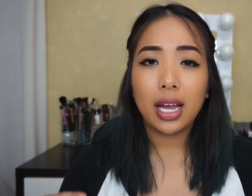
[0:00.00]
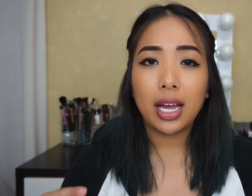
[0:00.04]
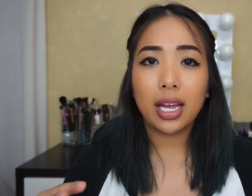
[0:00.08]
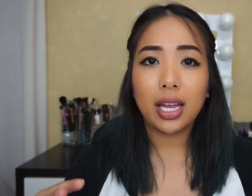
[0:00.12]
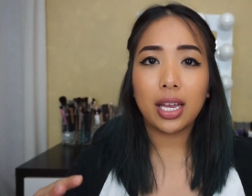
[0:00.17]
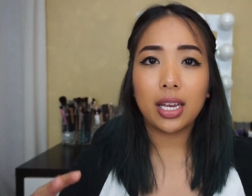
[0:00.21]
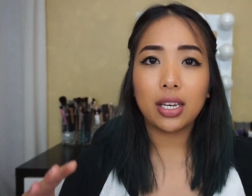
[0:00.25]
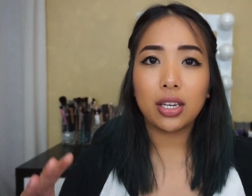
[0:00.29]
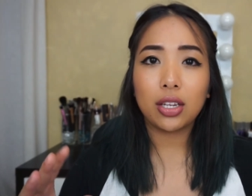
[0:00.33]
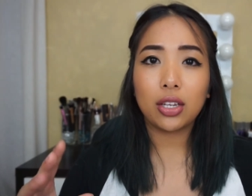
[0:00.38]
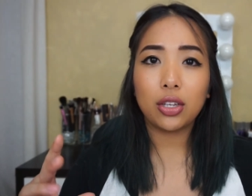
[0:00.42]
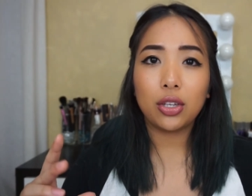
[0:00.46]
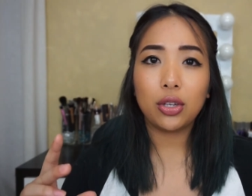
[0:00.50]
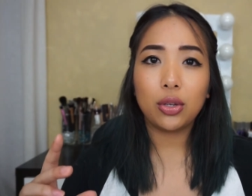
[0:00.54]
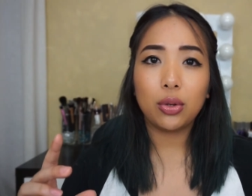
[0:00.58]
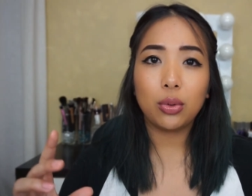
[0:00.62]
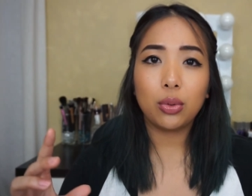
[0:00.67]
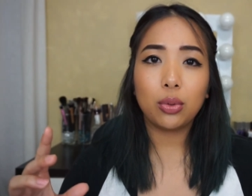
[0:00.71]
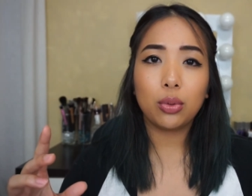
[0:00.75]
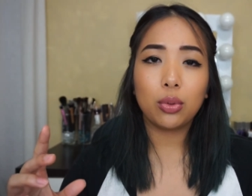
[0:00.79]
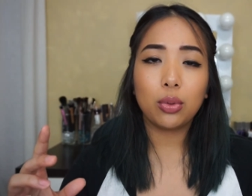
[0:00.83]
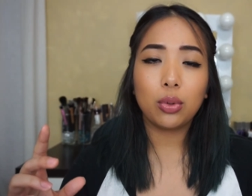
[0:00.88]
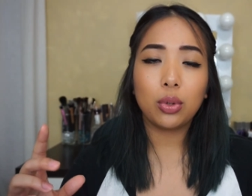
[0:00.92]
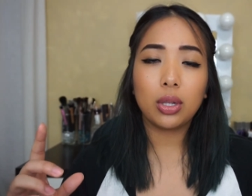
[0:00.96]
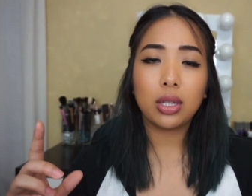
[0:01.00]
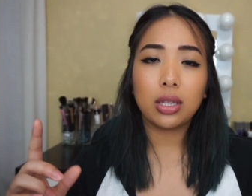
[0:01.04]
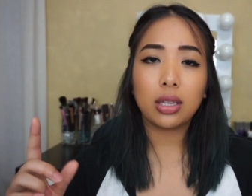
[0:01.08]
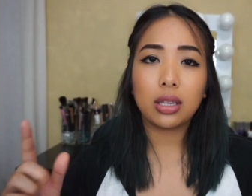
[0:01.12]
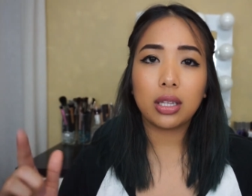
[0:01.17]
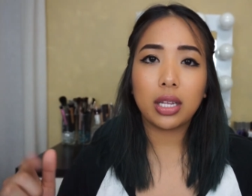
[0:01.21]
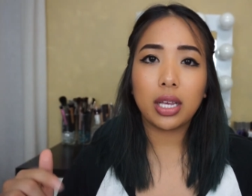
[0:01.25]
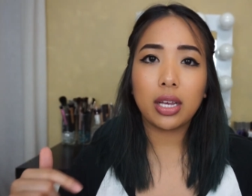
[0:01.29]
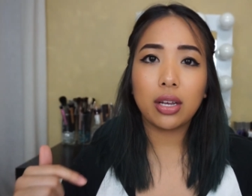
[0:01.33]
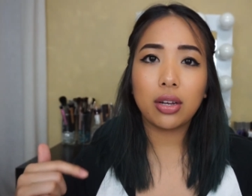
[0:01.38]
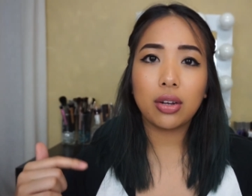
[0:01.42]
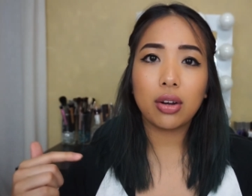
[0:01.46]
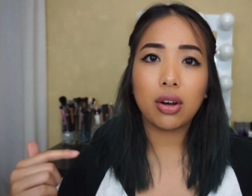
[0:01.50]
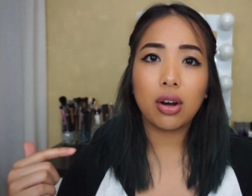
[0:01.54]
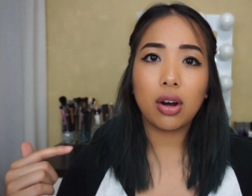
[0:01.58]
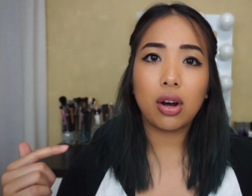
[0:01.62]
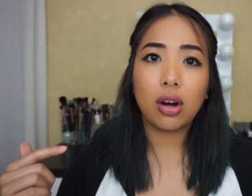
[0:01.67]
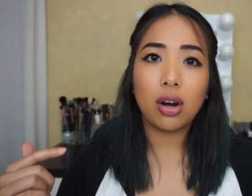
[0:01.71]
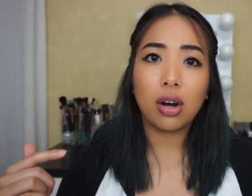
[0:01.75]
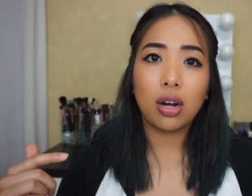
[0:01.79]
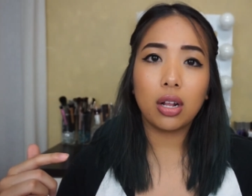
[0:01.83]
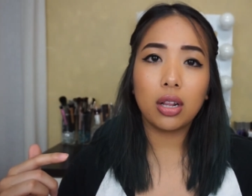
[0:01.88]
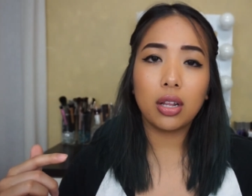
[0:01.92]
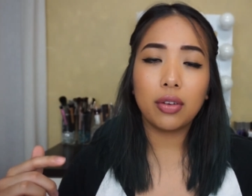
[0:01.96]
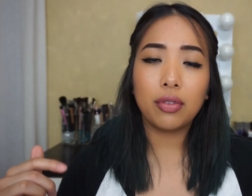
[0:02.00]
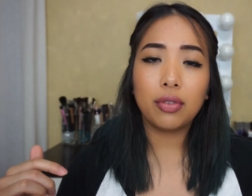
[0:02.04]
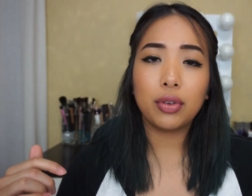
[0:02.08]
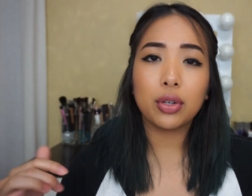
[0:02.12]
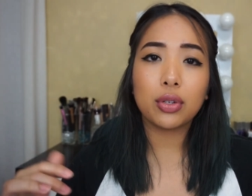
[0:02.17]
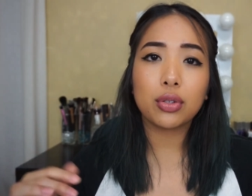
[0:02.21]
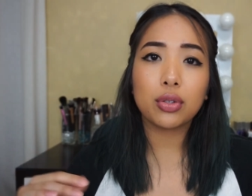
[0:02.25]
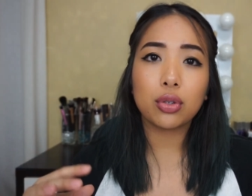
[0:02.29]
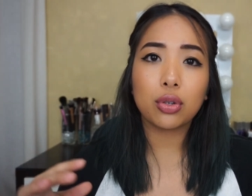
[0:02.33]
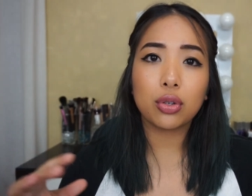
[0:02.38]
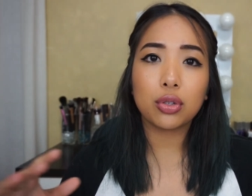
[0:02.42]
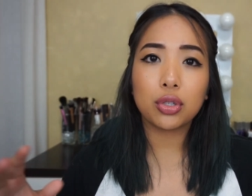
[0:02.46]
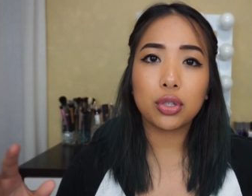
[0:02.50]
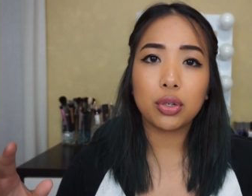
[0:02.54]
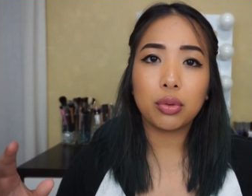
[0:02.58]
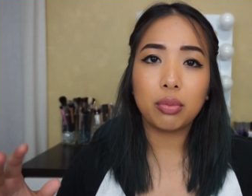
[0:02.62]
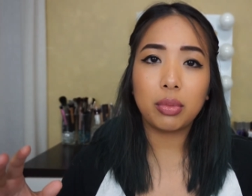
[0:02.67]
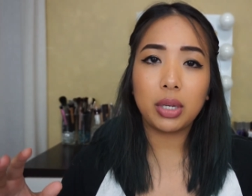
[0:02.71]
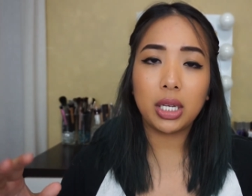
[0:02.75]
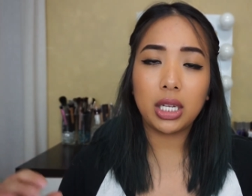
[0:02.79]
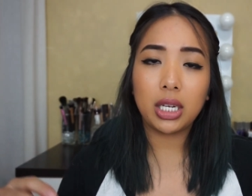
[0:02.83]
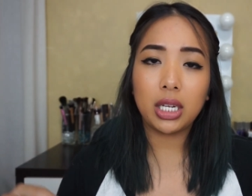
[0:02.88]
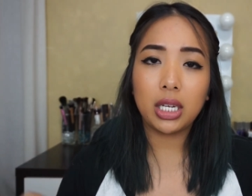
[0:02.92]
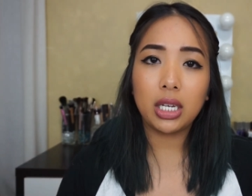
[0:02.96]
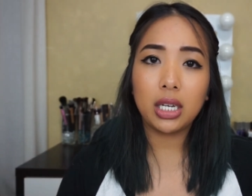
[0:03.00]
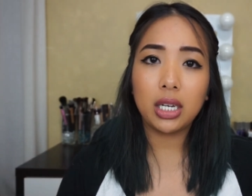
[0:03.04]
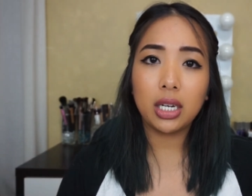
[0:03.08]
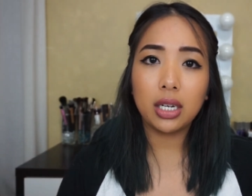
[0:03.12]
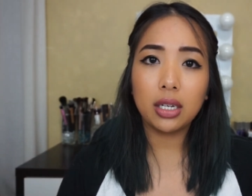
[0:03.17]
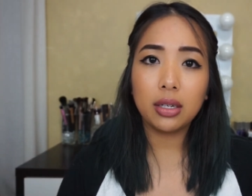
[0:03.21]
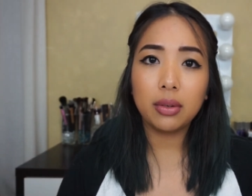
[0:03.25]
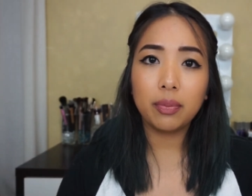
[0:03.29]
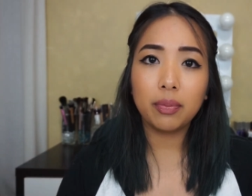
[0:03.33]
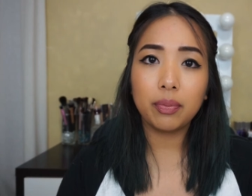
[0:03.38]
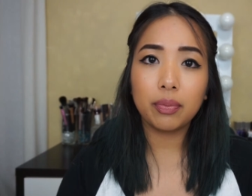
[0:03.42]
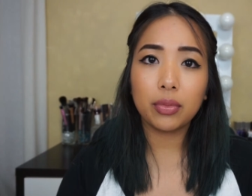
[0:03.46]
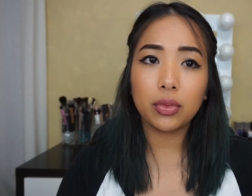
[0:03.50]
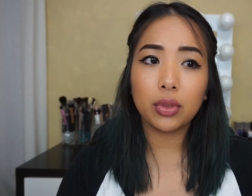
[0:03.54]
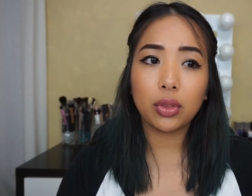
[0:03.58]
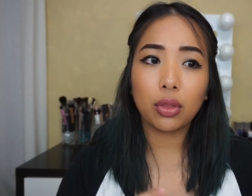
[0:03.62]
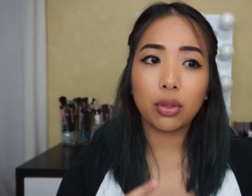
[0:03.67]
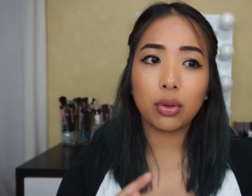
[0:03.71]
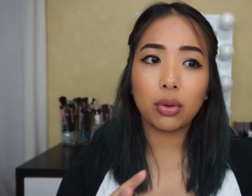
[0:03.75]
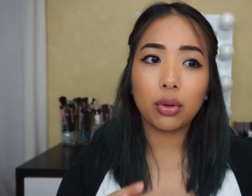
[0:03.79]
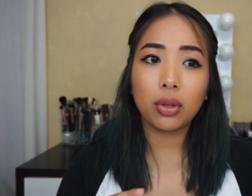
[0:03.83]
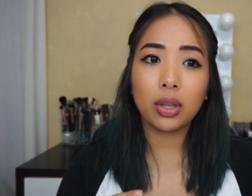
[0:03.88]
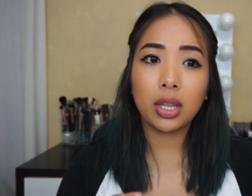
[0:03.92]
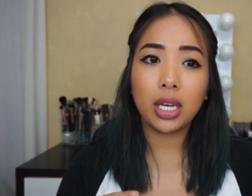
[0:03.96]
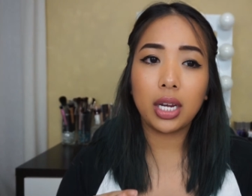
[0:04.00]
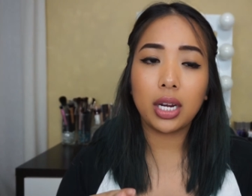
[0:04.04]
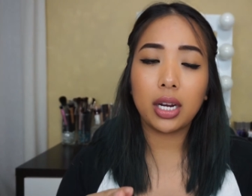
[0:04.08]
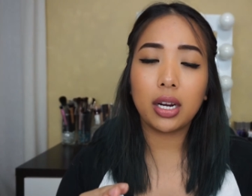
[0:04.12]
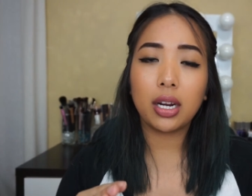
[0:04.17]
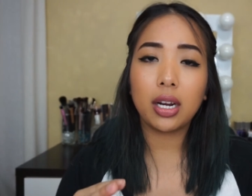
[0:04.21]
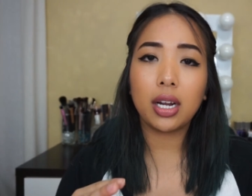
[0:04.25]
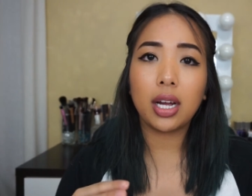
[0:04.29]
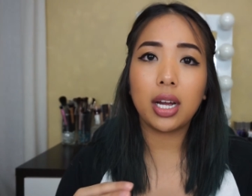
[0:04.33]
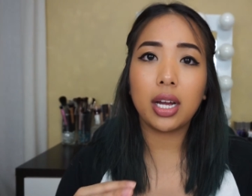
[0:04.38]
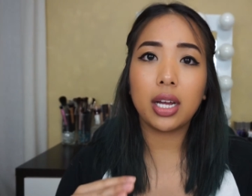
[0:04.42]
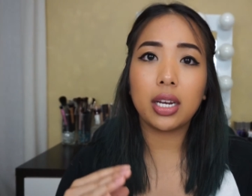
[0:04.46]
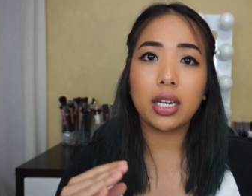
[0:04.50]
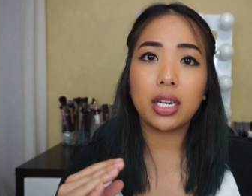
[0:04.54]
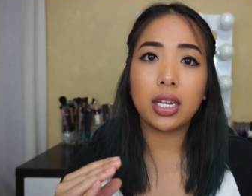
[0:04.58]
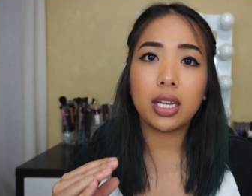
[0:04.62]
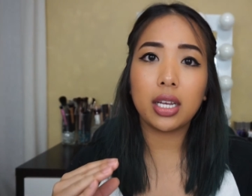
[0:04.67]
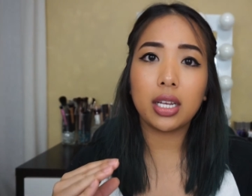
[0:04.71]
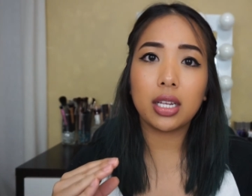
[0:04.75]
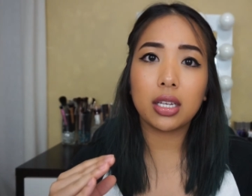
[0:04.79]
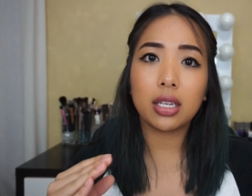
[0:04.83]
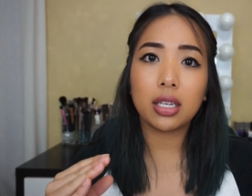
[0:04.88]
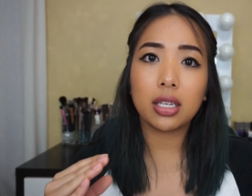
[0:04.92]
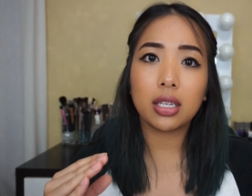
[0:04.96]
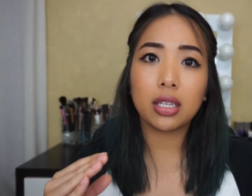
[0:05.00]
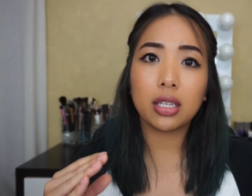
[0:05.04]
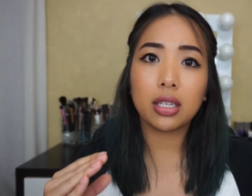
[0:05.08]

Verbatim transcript: and you link all of your social media through there, and it